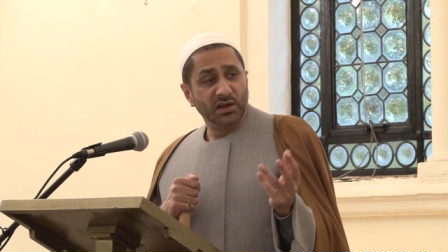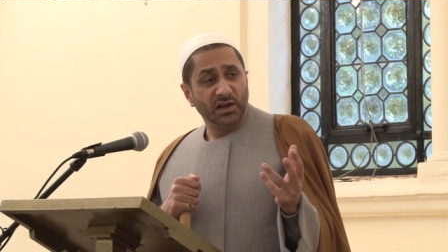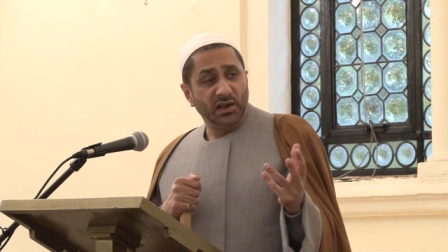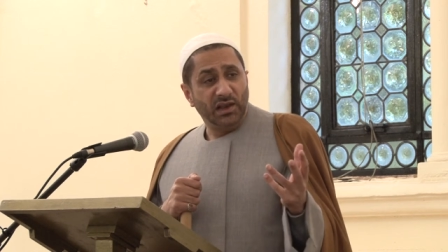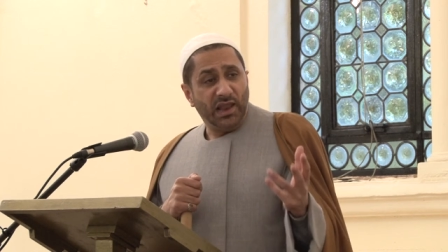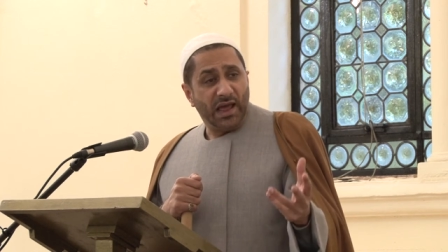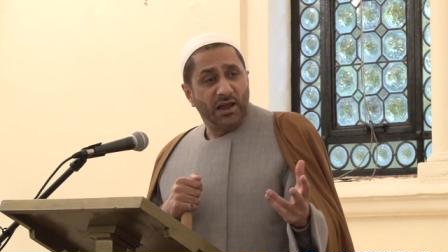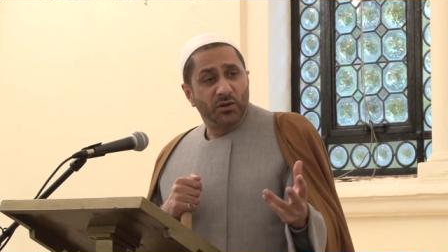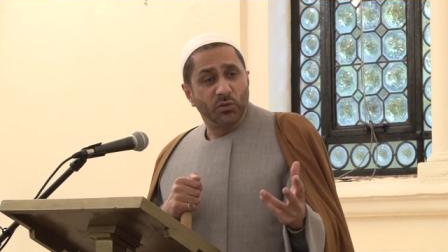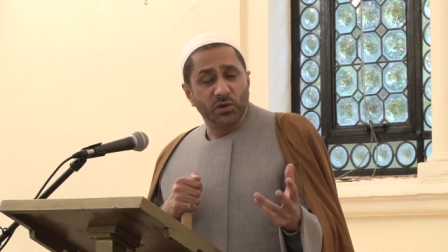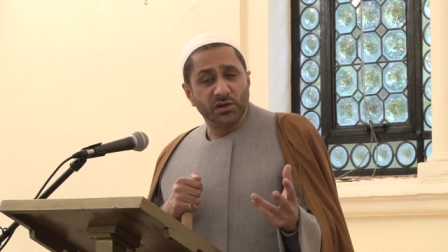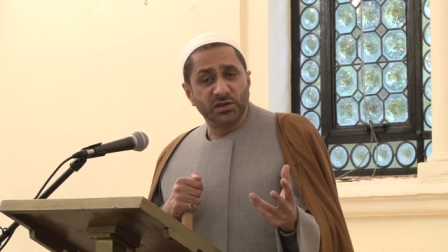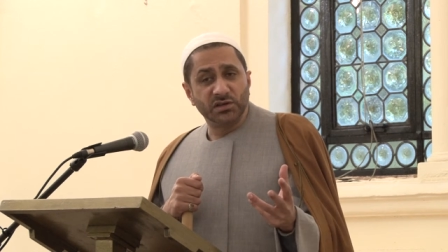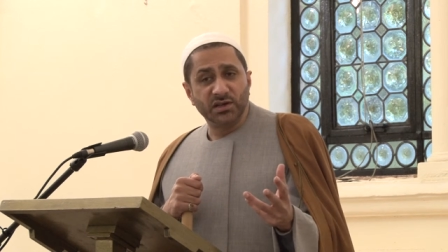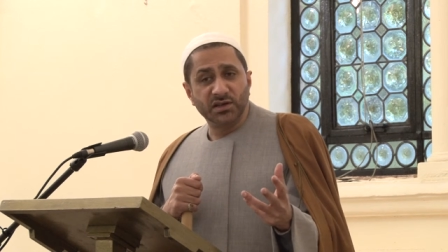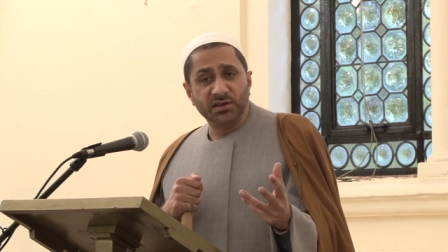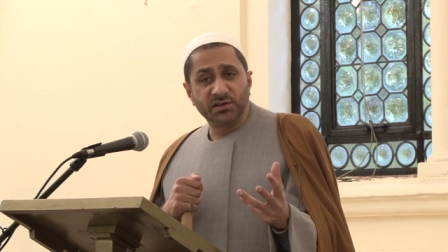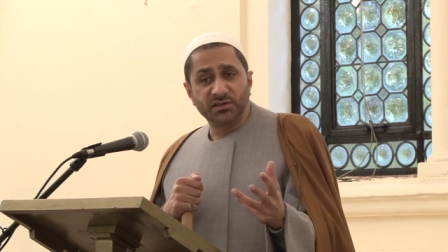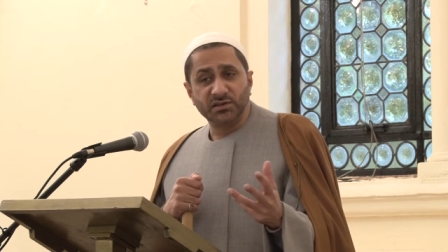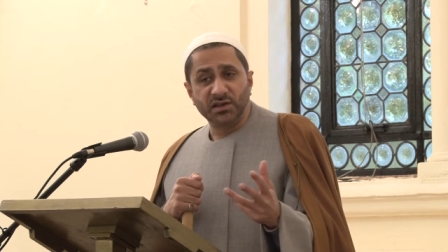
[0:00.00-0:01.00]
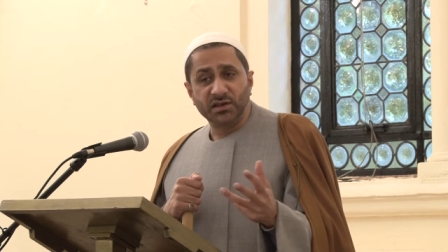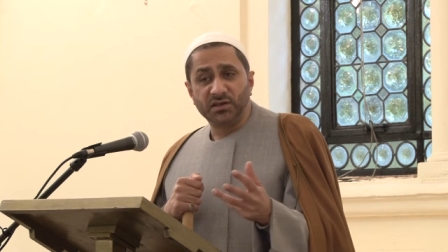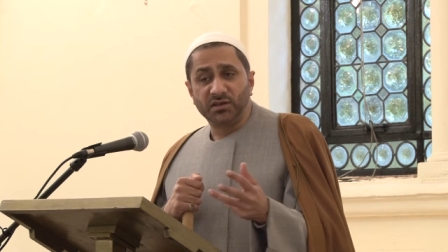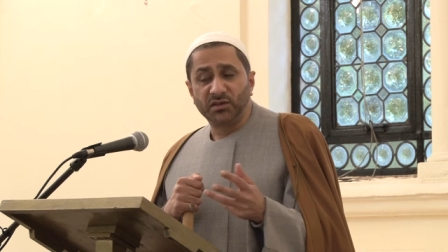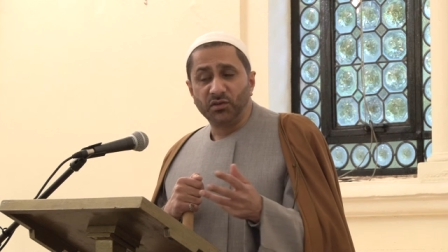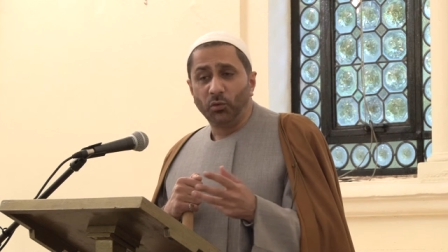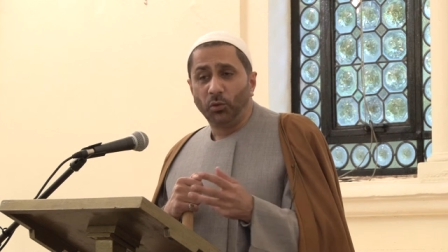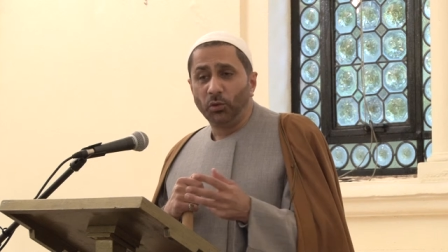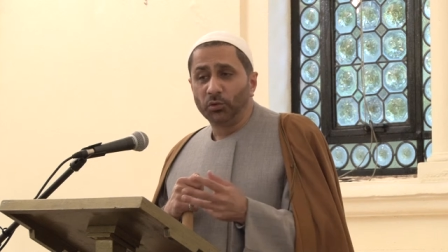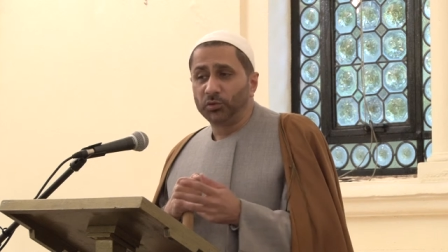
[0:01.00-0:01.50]
languageless
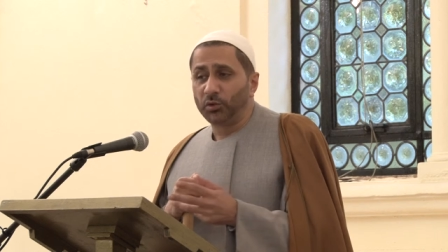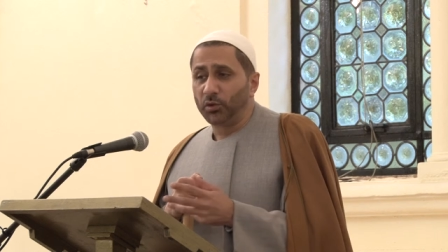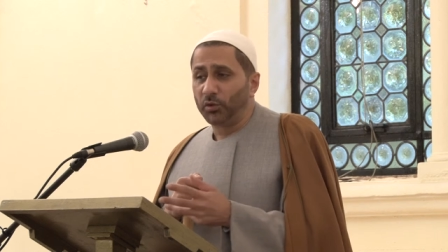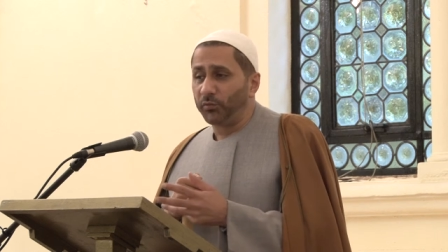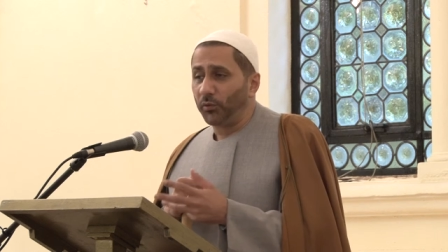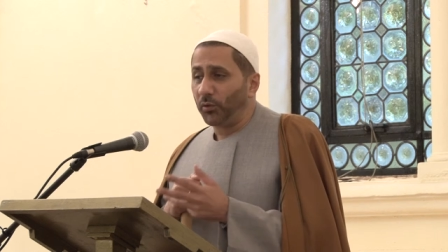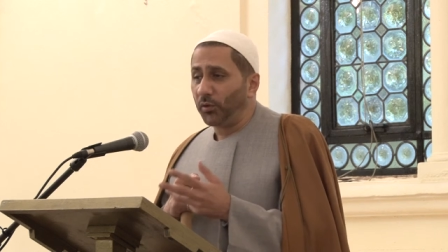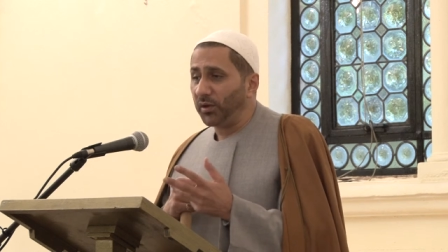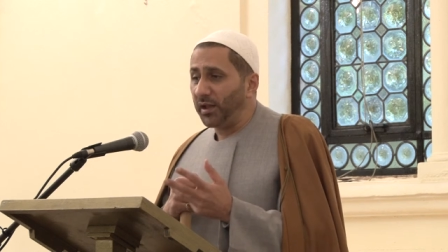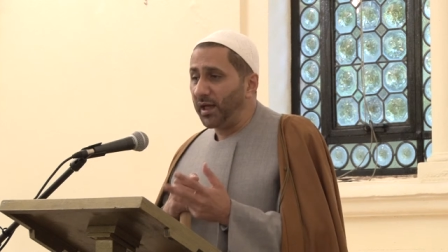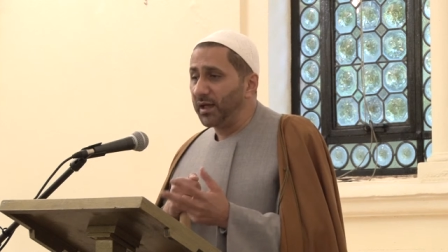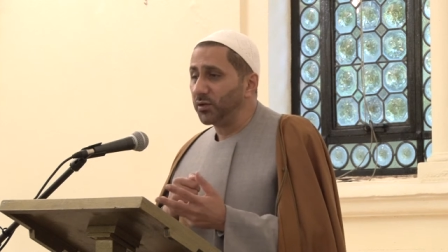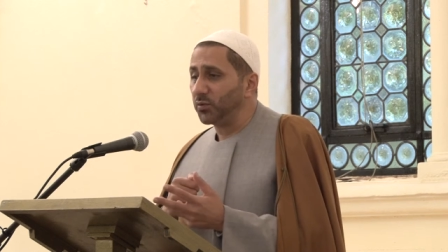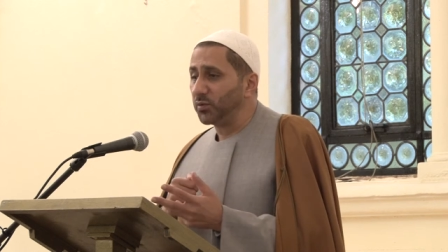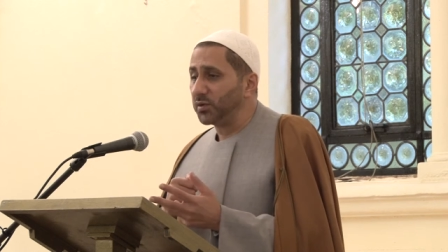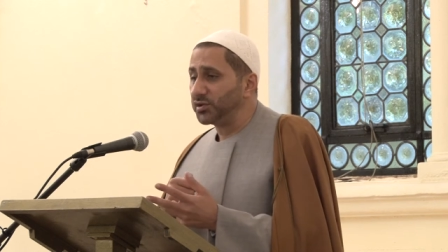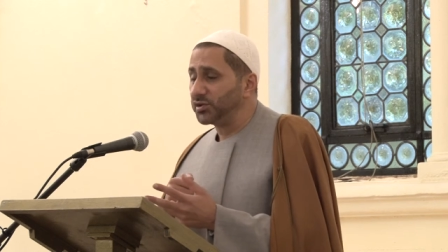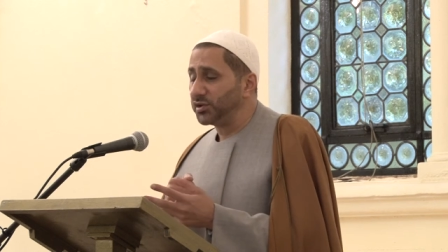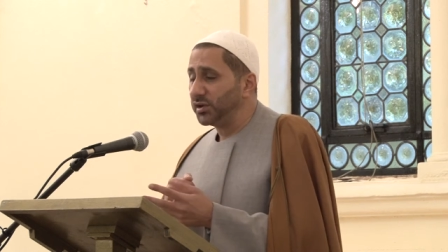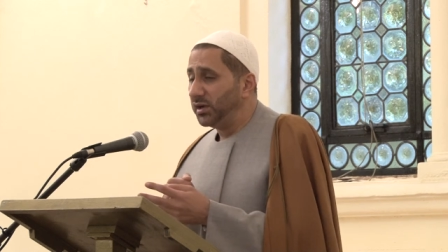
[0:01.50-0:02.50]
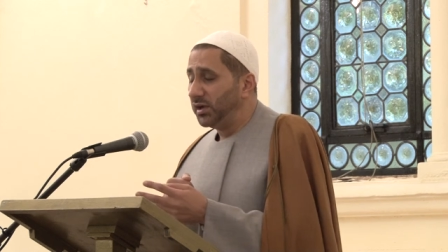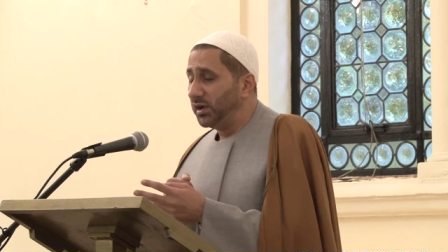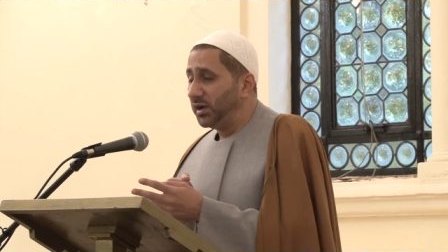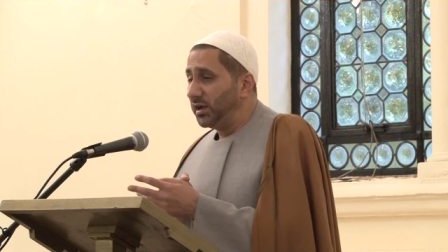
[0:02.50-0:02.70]
yet the author of all language,